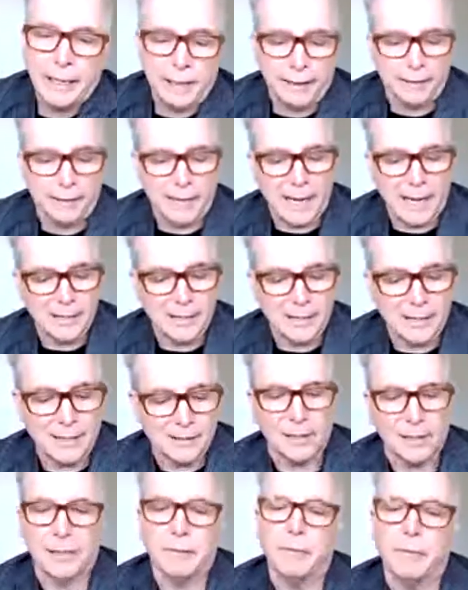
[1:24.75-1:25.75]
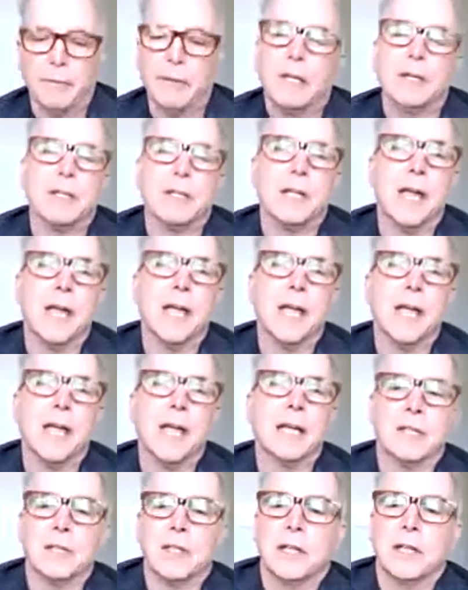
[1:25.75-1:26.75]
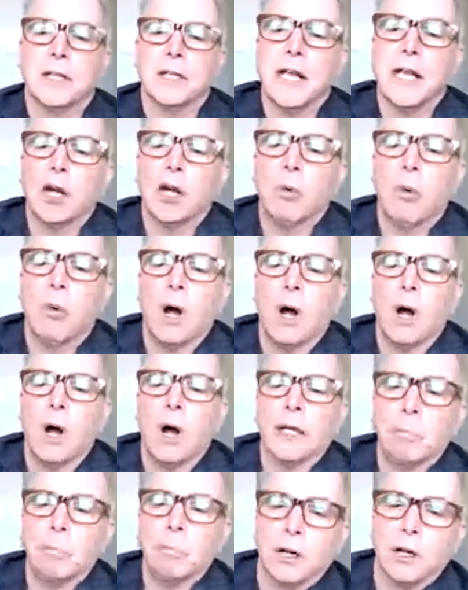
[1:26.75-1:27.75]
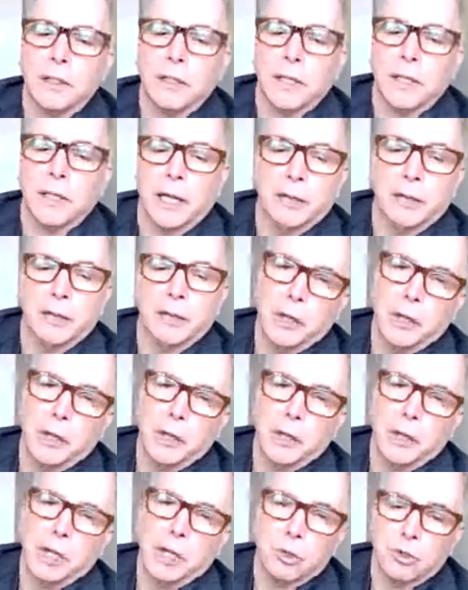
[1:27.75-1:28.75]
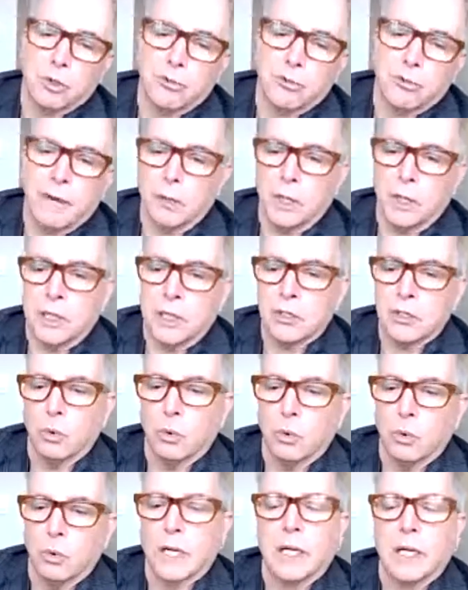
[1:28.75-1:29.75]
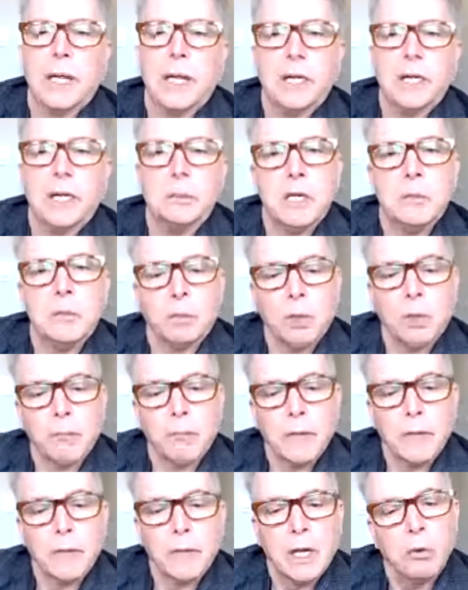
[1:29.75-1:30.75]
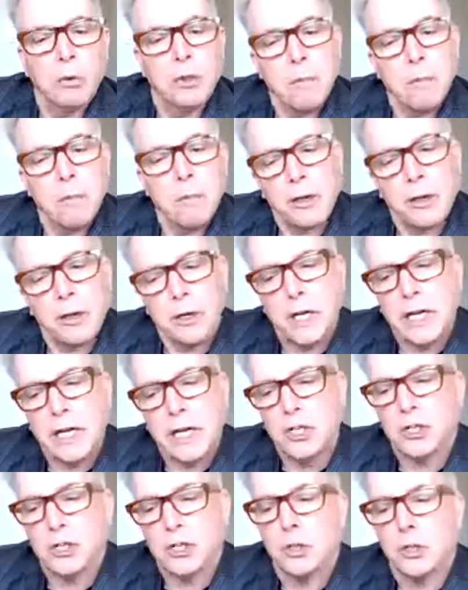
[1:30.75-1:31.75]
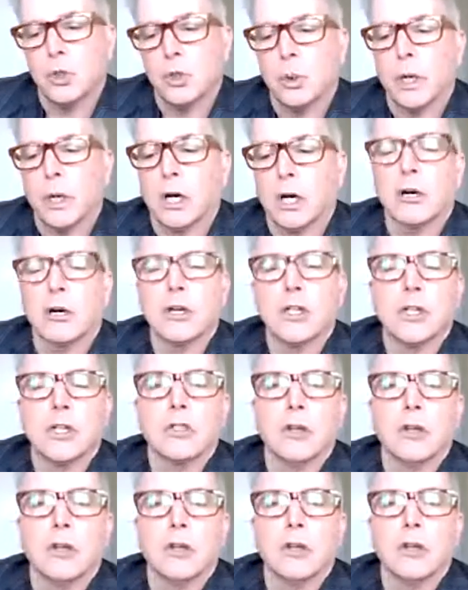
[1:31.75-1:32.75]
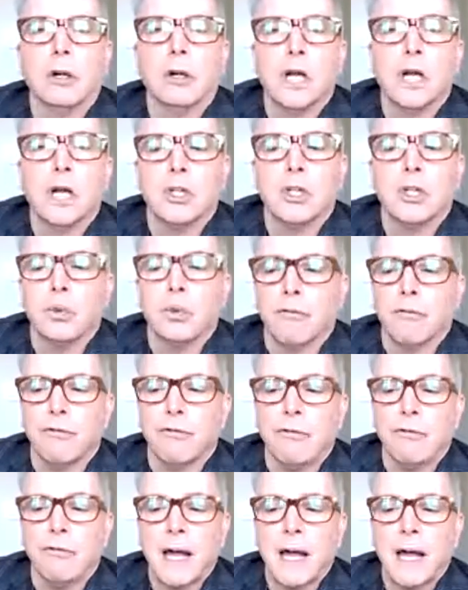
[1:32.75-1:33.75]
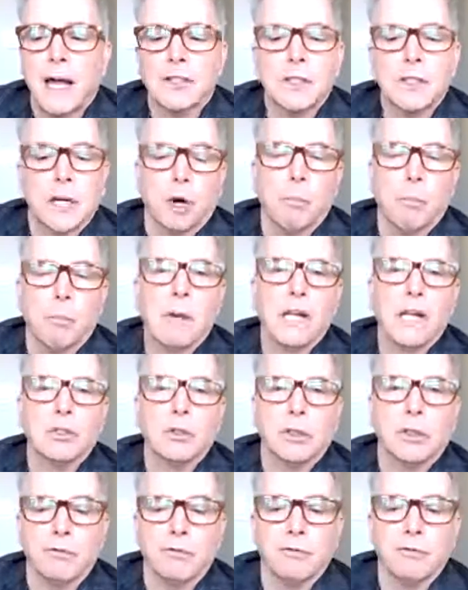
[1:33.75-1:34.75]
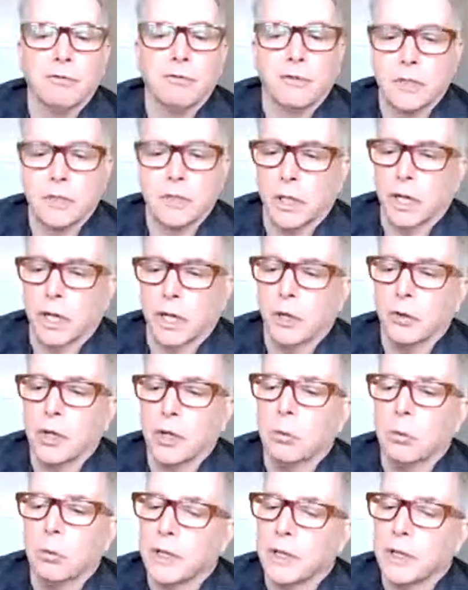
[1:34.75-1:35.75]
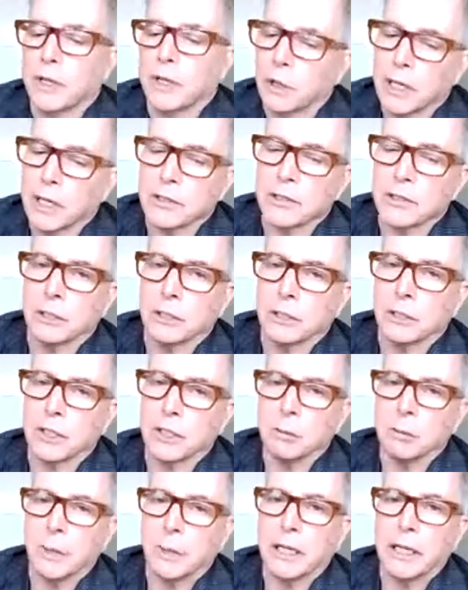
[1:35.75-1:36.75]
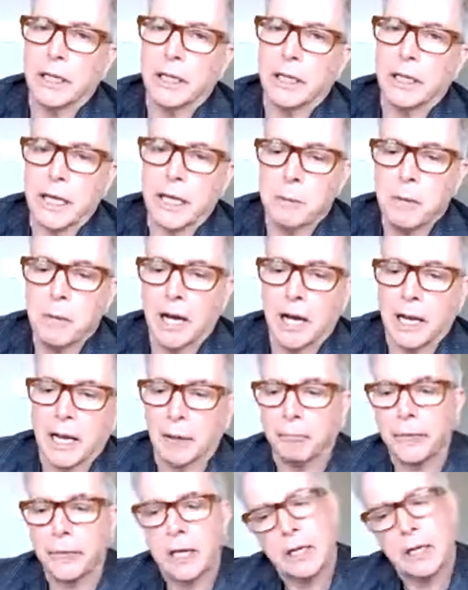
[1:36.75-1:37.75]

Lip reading: And lastly, today is Take a Walk in the Park Day, which was founded as a way to connect people with Mother Nature and to encourage us all to invest in our mental and physical health without necessarily spending any money.